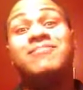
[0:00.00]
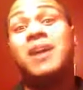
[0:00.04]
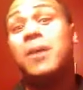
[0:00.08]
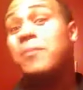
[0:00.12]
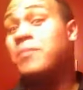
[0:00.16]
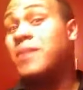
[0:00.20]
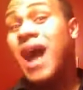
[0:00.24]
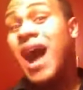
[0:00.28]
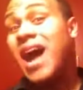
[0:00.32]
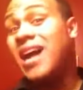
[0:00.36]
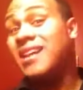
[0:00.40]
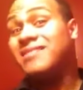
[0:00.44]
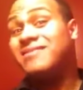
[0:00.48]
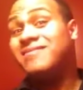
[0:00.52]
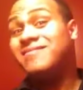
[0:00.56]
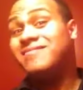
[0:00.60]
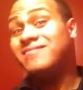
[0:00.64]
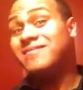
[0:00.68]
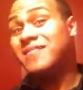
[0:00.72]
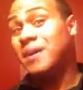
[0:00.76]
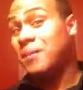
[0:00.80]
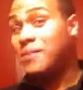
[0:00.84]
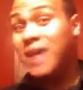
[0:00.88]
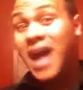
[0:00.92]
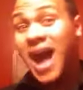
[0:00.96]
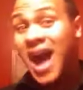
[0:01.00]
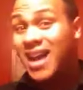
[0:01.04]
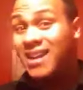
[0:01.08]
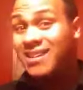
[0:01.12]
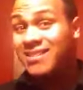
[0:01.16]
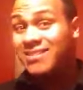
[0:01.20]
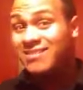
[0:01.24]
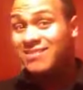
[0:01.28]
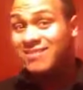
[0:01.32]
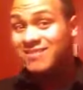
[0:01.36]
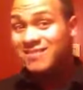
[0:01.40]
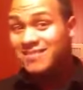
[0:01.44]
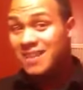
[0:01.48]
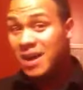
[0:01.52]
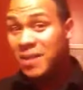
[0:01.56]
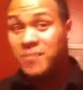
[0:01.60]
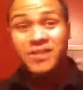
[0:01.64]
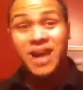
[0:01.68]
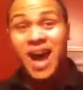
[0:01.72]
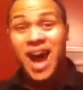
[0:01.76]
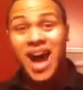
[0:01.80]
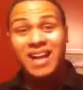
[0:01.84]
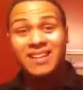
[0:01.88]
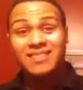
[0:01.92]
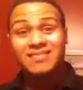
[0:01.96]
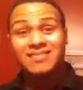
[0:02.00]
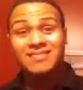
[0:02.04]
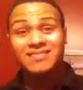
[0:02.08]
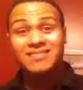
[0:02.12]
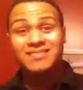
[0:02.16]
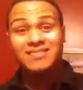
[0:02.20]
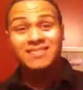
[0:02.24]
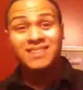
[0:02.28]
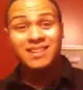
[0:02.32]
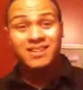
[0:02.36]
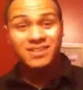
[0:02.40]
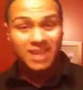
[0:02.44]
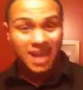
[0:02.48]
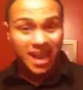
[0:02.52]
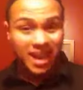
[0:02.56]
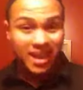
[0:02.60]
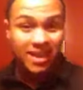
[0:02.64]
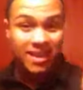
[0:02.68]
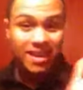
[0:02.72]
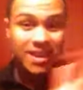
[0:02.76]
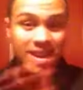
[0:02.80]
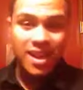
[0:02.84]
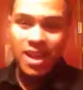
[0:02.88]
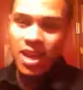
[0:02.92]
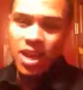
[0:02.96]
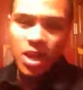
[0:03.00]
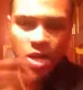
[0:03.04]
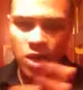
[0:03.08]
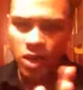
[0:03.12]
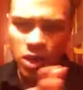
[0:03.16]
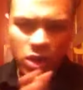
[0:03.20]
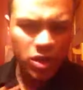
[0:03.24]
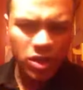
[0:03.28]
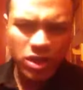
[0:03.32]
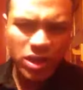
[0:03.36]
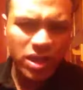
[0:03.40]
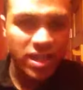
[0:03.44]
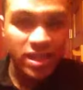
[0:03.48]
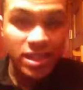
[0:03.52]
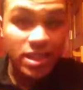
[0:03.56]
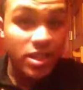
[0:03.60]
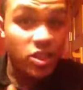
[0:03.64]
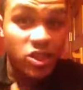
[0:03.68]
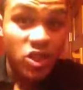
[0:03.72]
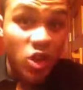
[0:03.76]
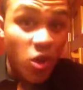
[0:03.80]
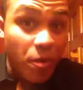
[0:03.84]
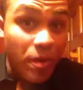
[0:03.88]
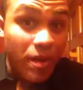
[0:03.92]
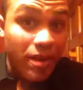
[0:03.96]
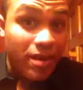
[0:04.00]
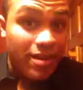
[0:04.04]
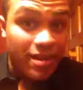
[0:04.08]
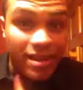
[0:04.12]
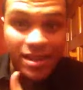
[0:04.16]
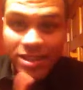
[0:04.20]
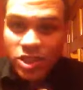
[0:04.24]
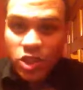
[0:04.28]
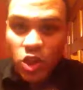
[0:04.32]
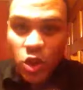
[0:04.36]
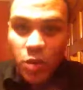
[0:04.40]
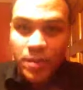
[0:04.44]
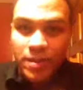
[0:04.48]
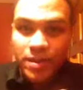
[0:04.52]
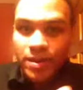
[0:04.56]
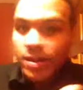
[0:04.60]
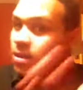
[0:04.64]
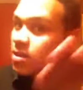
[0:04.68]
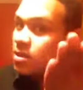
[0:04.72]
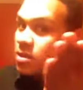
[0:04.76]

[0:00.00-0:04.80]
I'm done. I'm done. I'm dying. Okay? It's stupid. It's stupid.